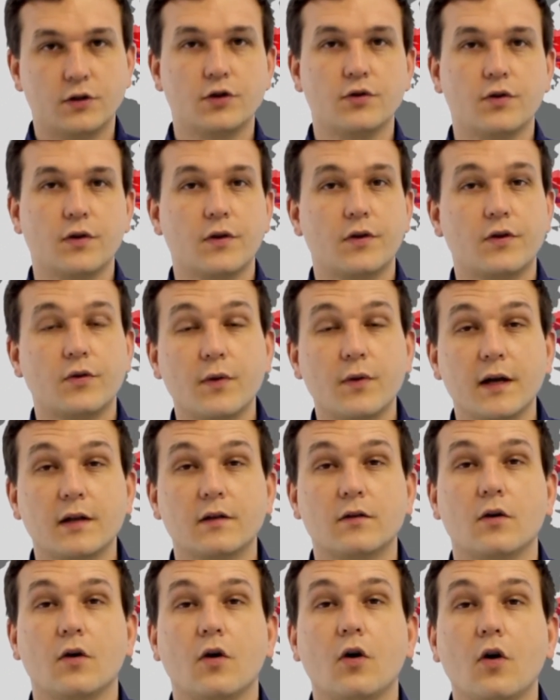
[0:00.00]
to the
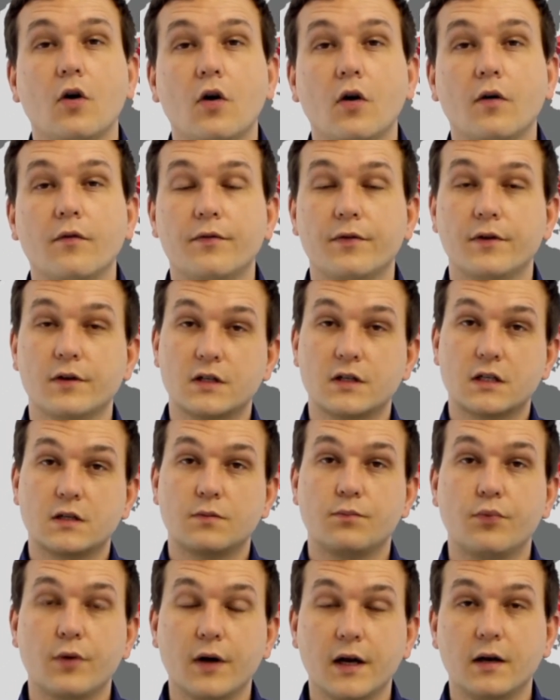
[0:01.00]
threat of the
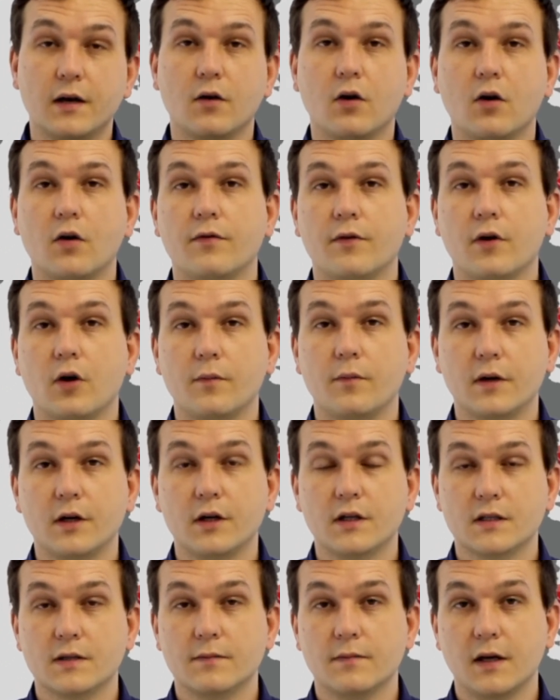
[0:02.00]
spread of
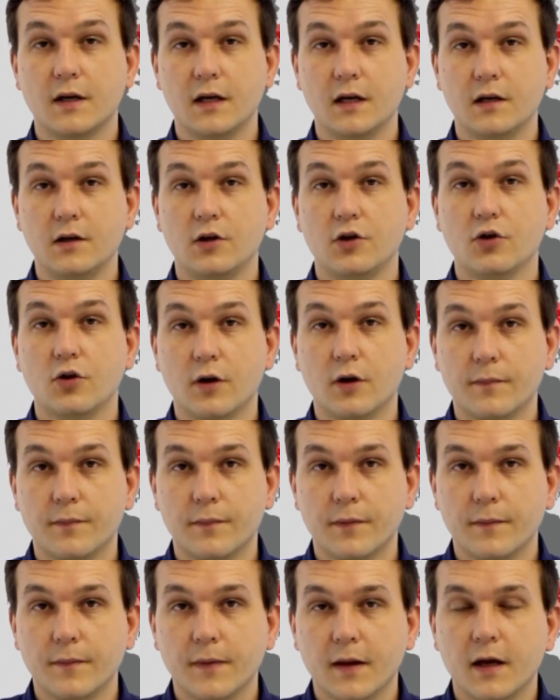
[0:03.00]
communism in Europe?
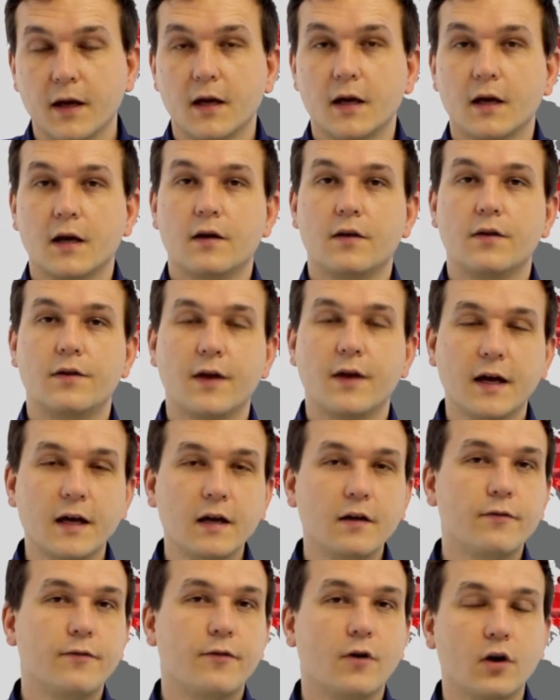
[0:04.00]

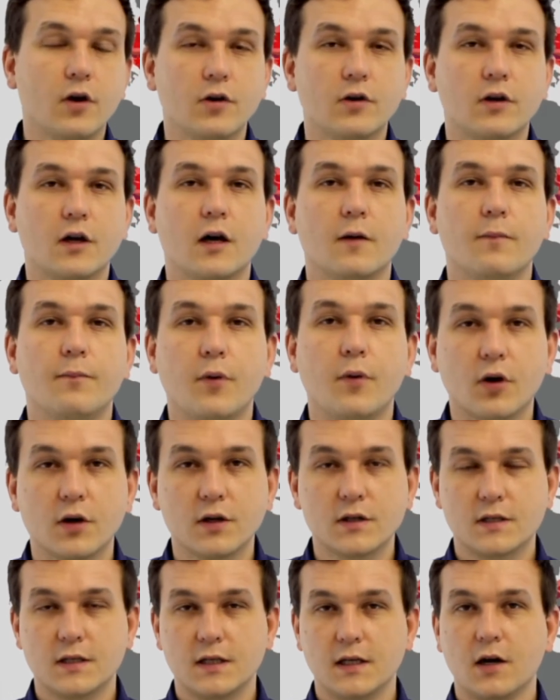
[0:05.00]
They followed a
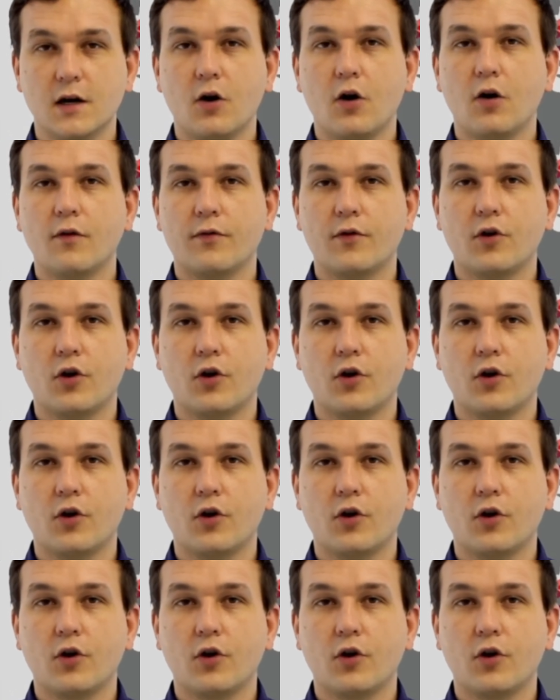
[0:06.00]
policy of